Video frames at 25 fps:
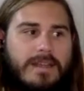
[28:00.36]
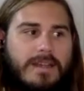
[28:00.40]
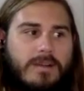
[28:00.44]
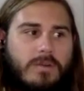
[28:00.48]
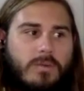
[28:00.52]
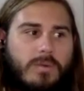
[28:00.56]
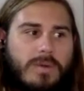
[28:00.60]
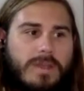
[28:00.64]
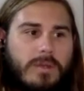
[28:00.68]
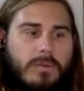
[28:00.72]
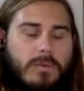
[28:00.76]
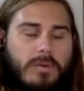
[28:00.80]

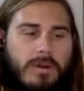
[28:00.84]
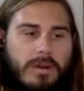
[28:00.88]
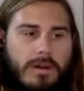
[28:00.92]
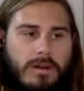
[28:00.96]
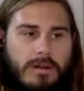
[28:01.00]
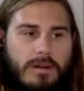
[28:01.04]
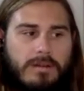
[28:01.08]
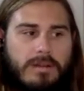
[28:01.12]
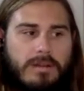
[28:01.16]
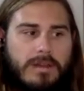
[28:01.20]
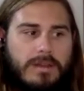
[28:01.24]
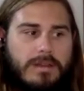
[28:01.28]
we
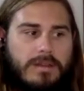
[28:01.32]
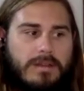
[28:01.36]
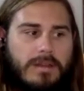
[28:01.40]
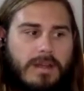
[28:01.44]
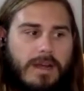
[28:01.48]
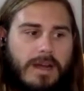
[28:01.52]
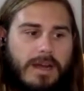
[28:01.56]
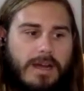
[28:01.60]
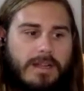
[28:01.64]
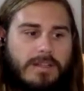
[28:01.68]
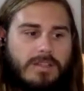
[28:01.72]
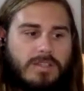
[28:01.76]
were
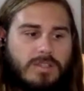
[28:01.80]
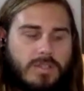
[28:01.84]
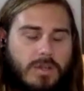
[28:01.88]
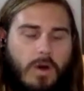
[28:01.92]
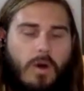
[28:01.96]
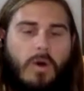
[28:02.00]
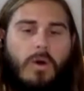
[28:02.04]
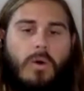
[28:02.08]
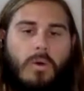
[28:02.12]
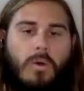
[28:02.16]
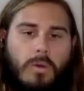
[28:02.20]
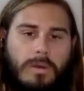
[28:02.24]
uh,
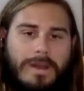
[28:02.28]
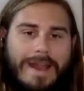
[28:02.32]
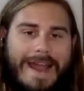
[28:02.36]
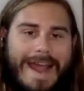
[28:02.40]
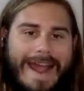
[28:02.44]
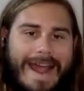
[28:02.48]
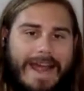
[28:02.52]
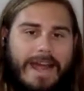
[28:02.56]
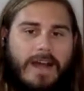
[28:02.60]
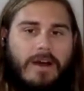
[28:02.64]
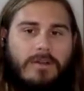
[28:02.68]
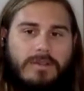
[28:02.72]
told
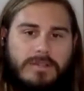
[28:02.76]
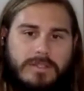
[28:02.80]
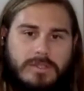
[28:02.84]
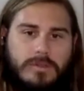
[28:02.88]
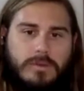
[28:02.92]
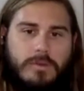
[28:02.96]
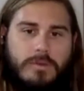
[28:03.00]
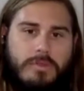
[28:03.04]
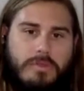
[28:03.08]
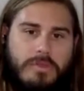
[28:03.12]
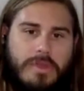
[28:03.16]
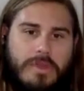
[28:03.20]
how
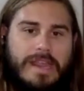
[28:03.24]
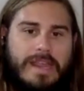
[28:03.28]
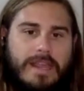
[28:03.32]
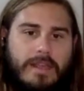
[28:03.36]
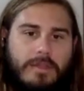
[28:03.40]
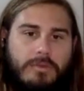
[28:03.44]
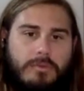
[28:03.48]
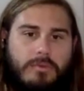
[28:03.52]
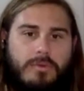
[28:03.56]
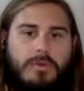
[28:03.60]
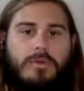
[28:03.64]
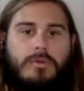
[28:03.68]
to
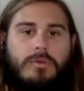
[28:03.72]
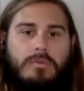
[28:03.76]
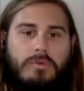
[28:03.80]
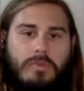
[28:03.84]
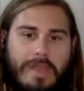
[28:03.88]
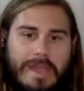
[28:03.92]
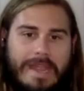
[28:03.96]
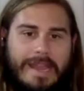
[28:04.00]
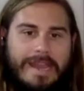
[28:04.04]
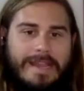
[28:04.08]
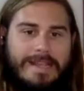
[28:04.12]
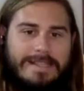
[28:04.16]
think through
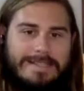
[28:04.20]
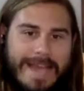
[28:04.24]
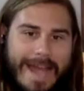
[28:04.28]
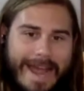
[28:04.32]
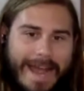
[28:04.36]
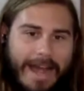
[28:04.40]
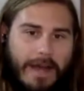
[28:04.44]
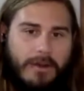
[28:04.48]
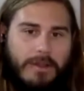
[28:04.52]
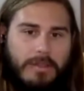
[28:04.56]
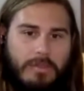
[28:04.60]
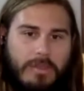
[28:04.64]
things,
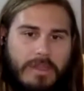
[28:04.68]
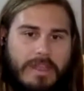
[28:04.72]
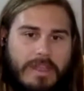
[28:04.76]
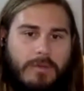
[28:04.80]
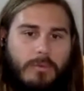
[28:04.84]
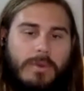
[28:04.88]
how to think.